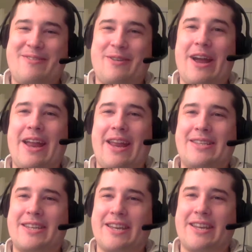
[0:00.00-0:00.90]
Right.
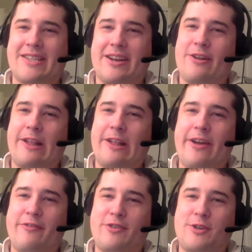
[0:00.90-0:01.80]
It's another
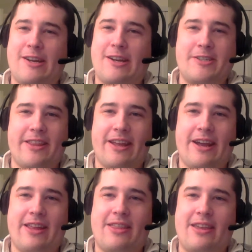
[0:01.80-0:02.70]
layer of strategy that
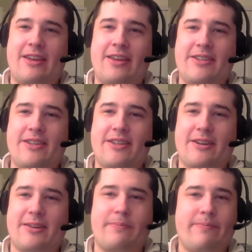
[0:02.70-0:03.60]
I think is
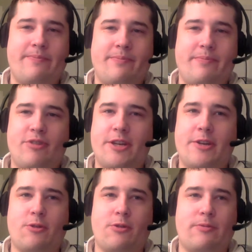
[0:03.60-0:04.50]
pretty
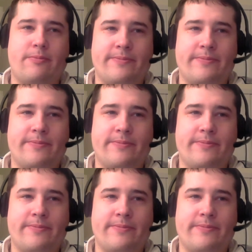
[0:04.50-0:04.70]
cool.